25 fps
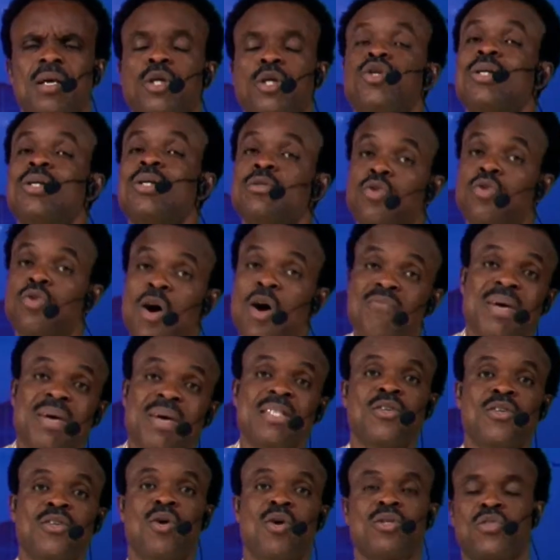You, the
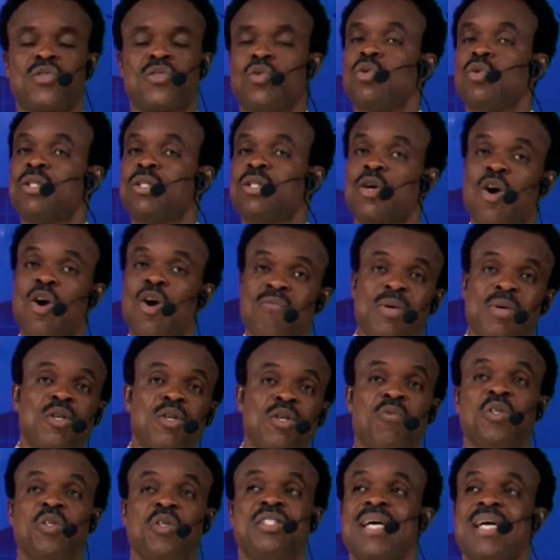government also, the government
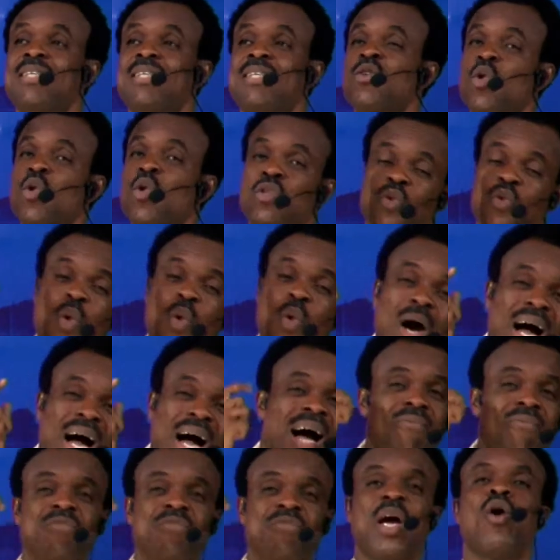officials also
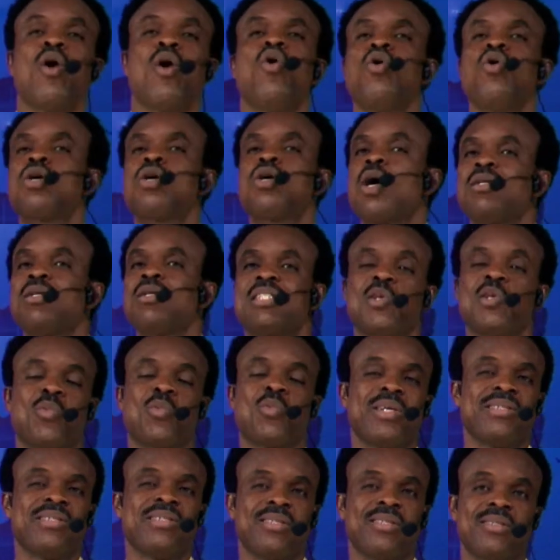have their own
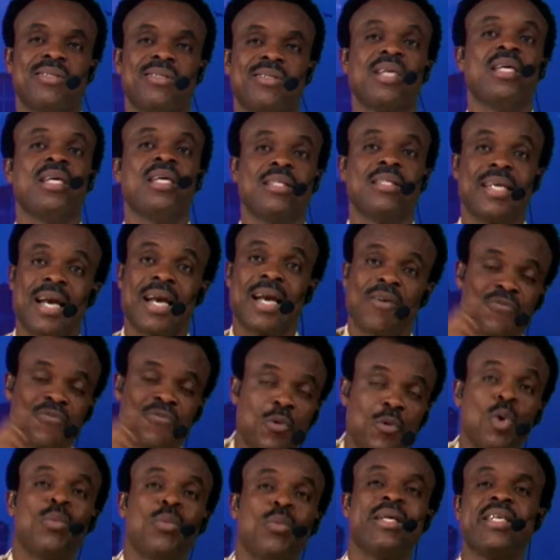consequences that are
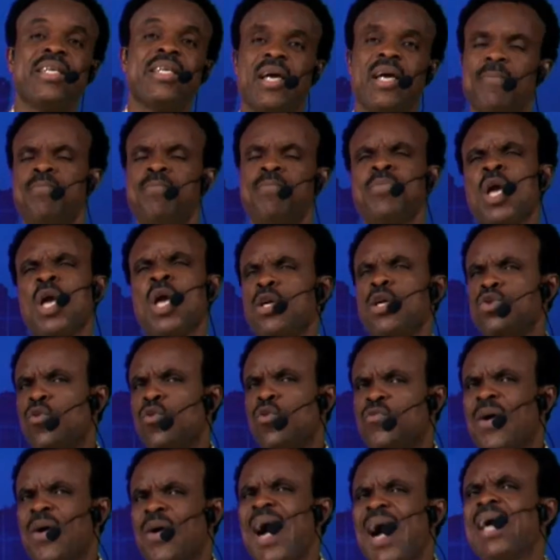following them. You
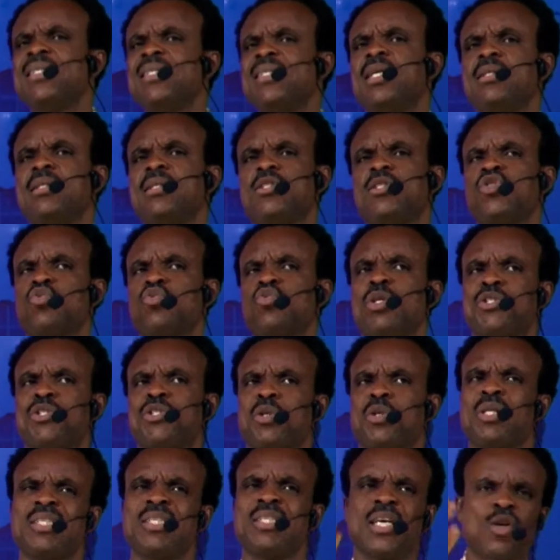find a
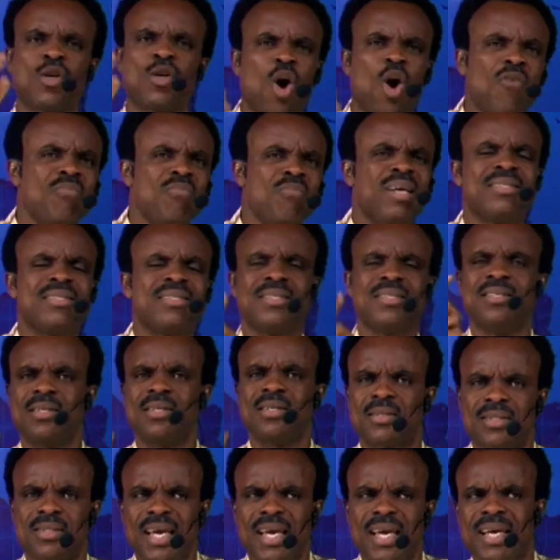situation in the government, in
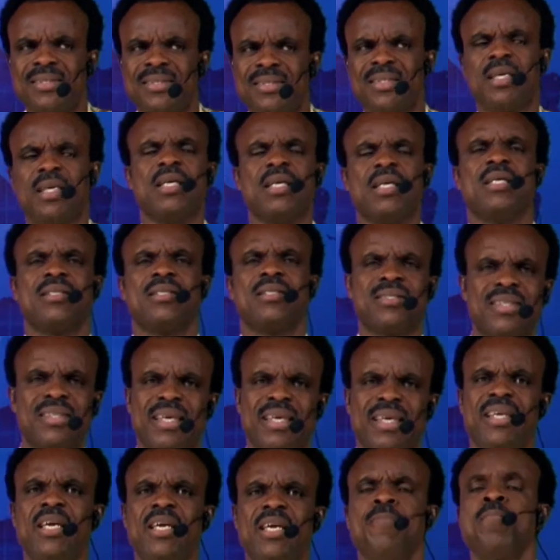a state, in a
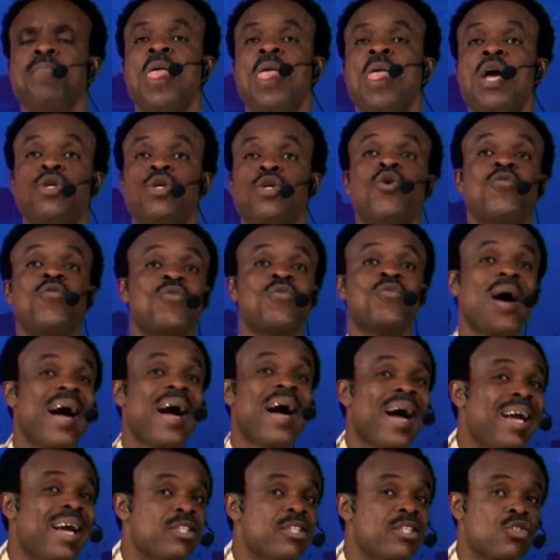city. You
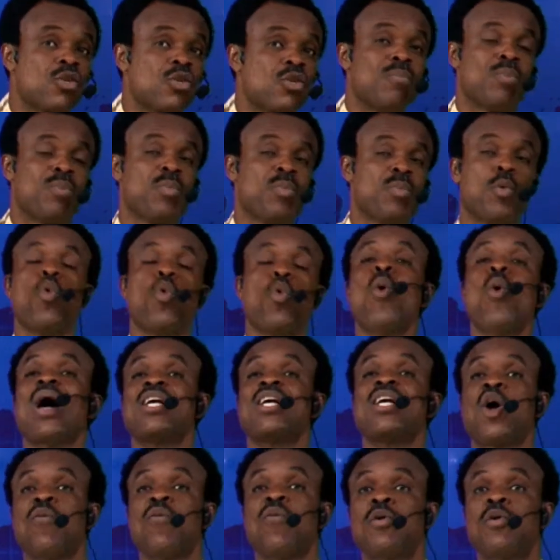find some people who are
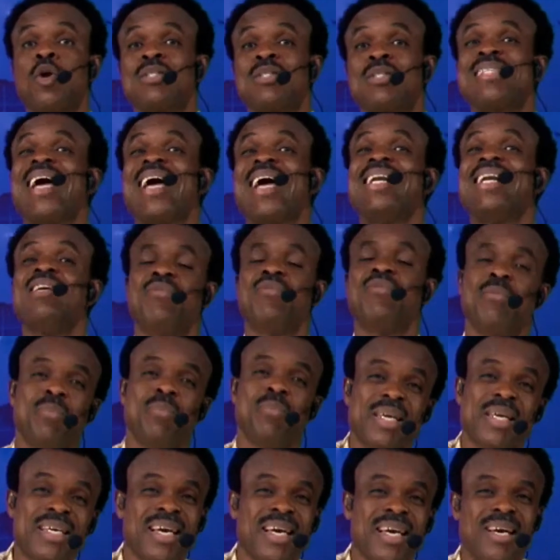governors, they're living
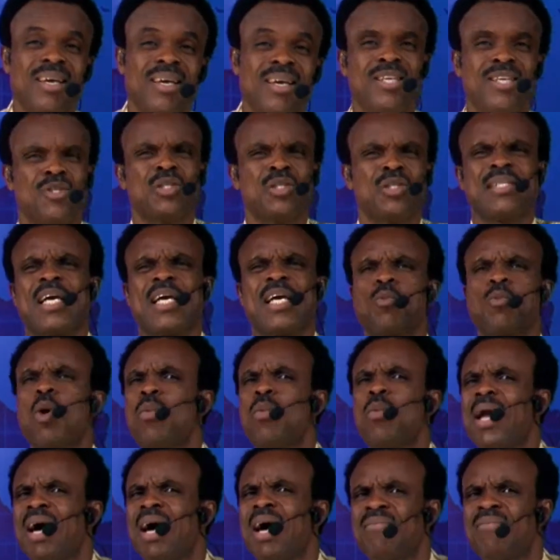big, just like what
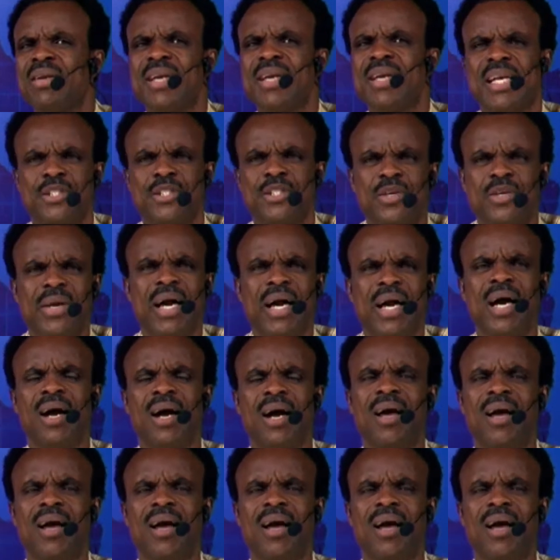we have in Nigeria.